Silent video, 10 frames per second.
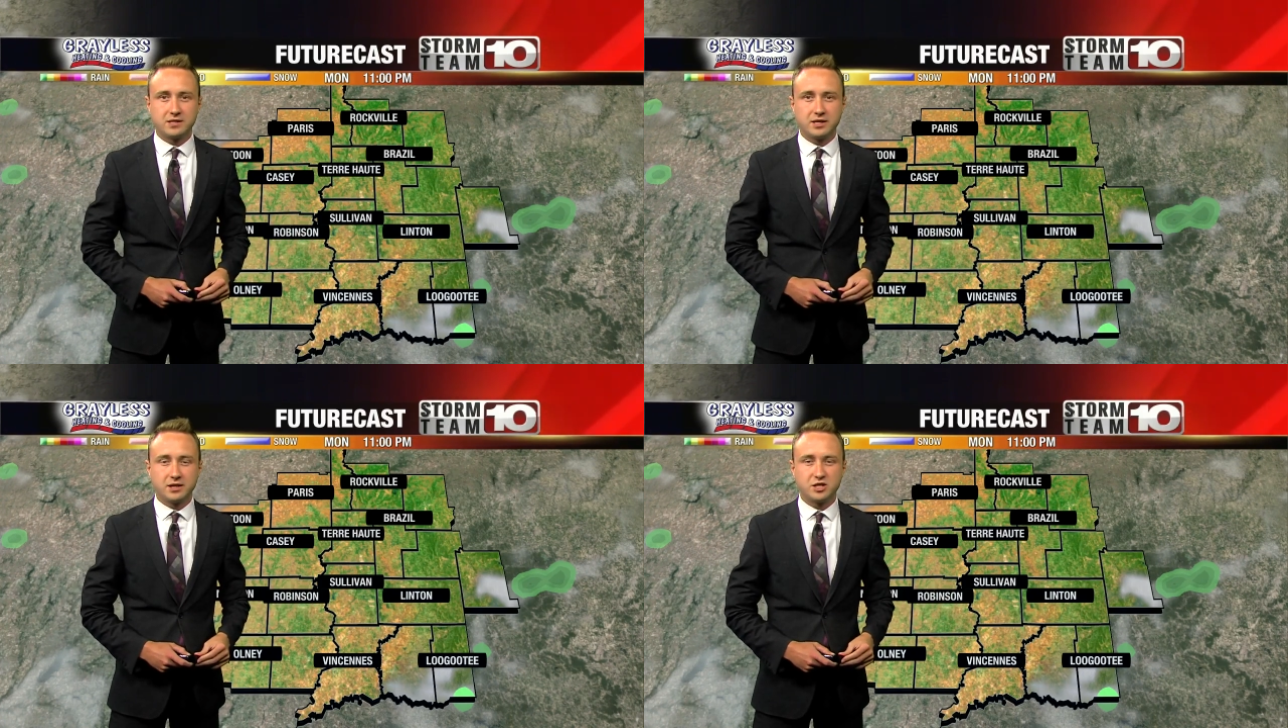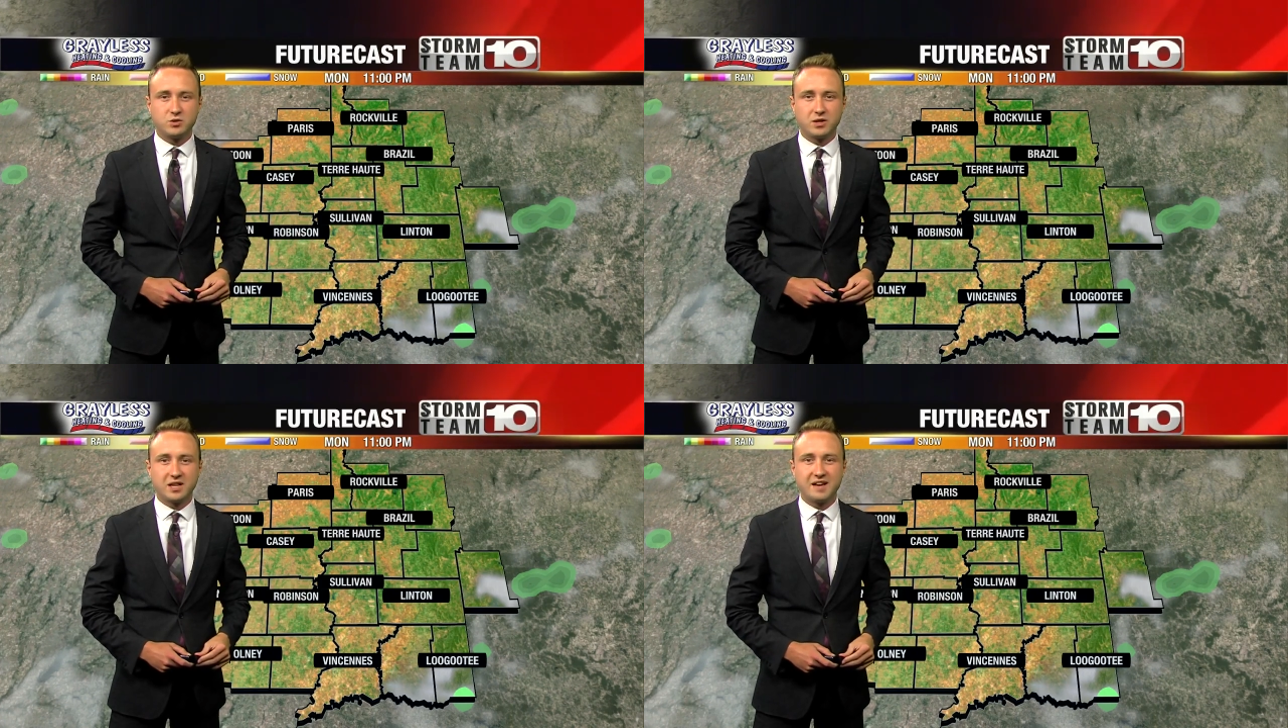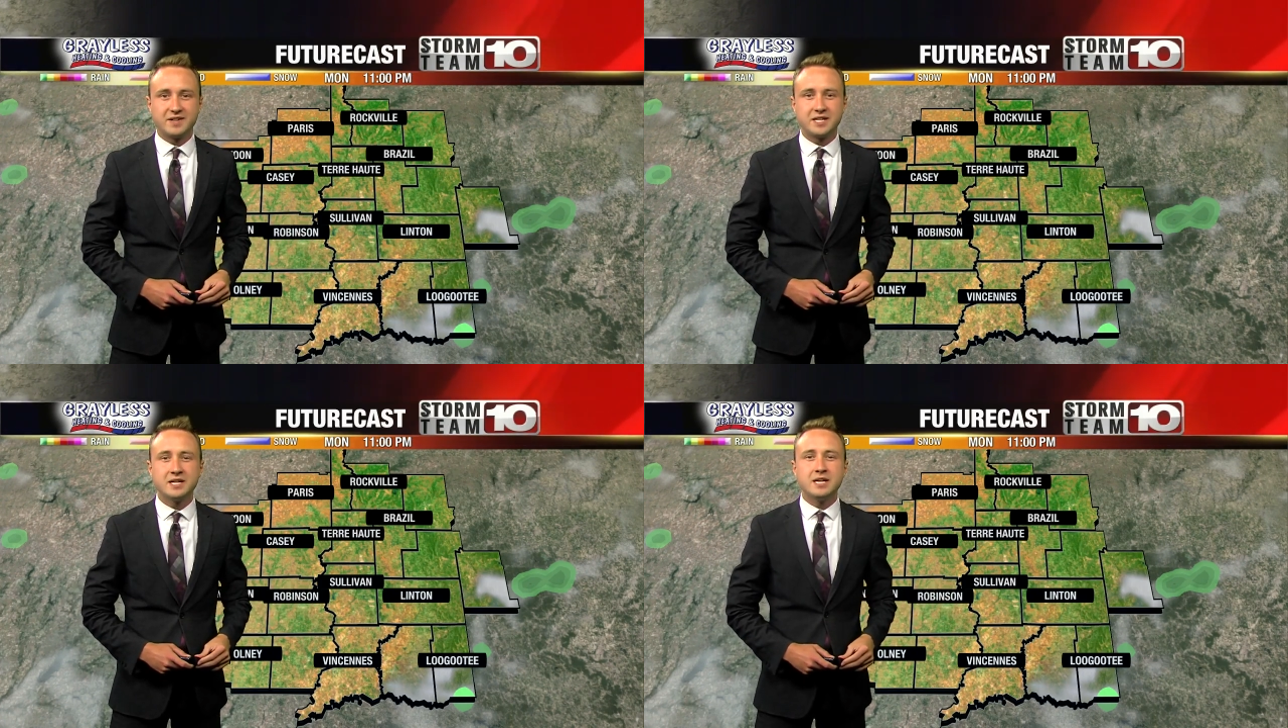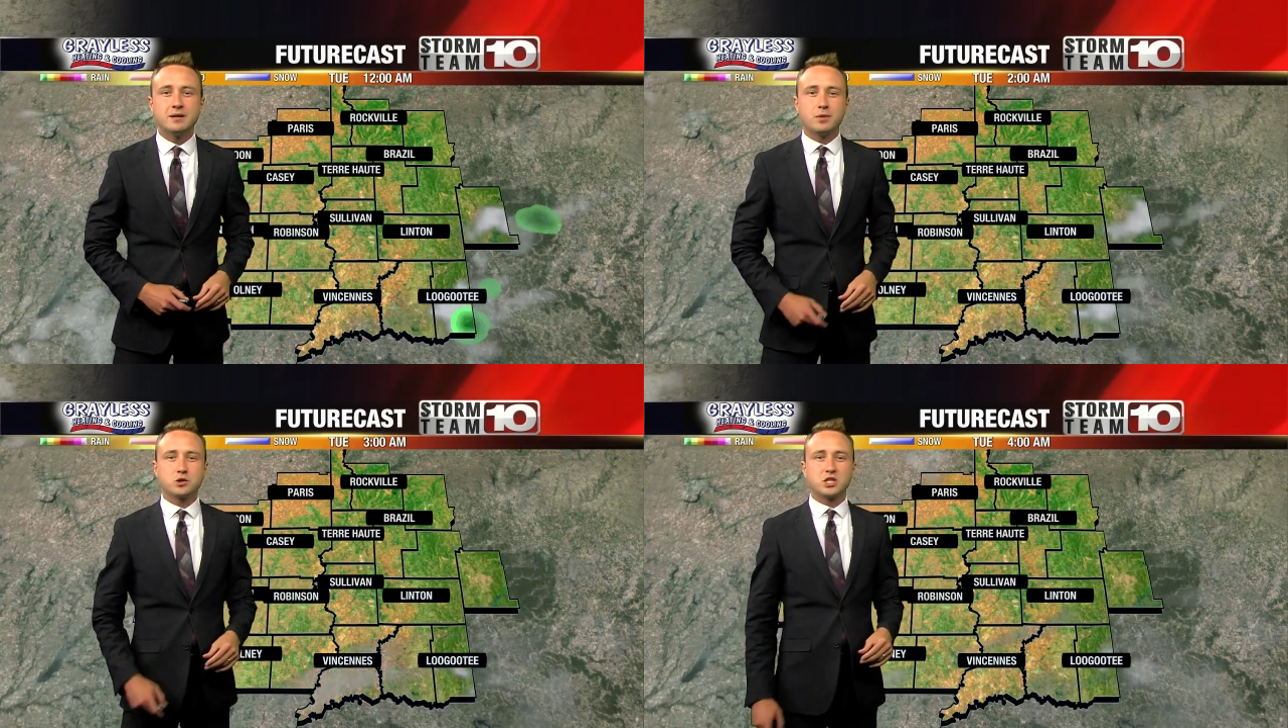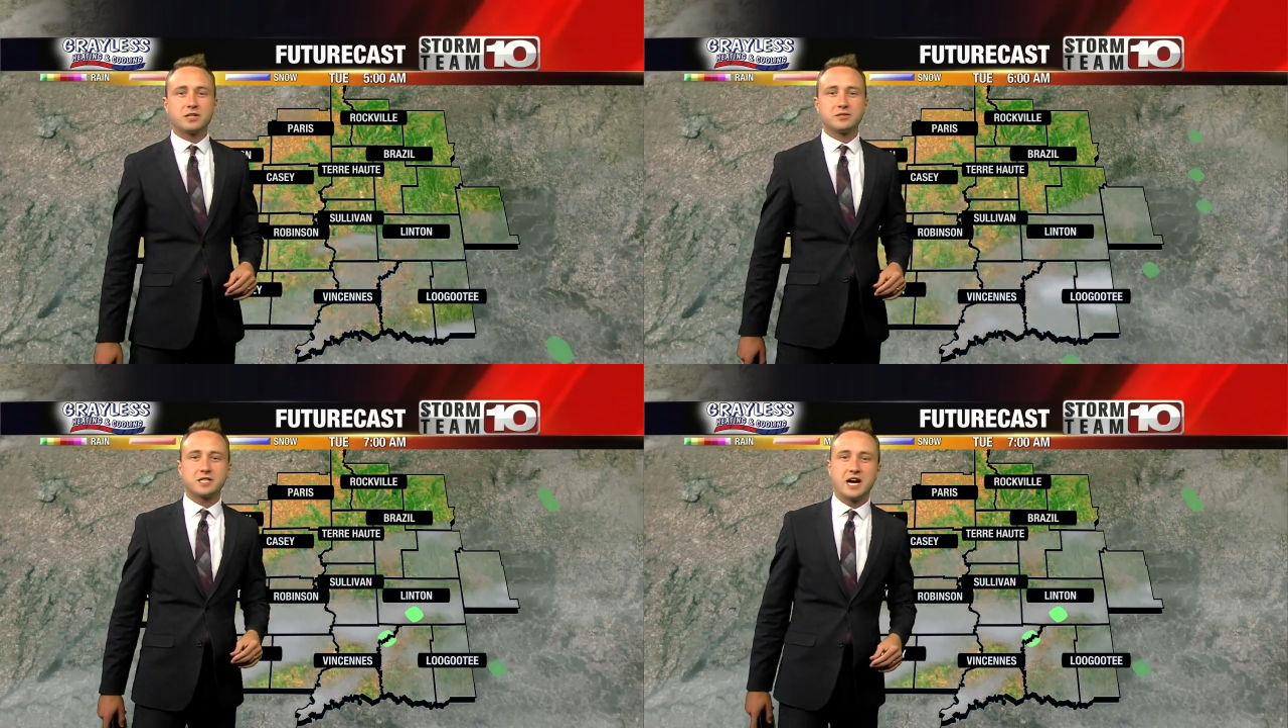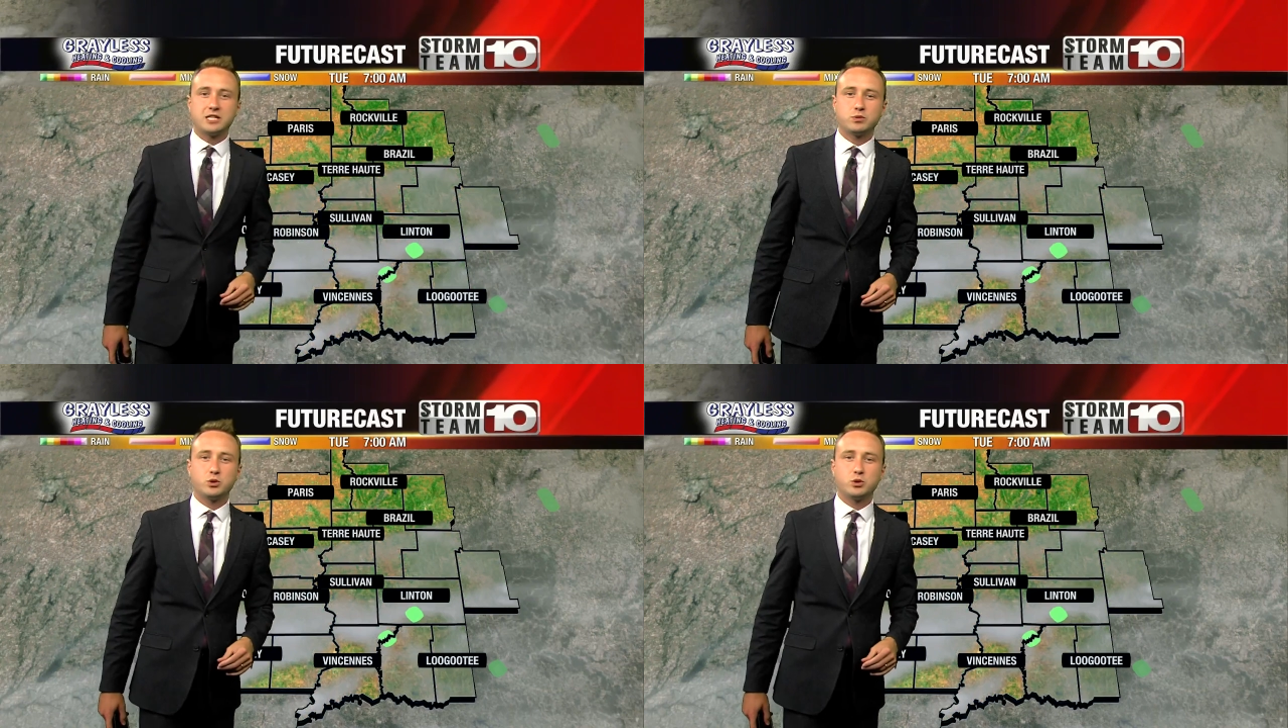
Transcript: Uh, this is around 11, mostly clear skies.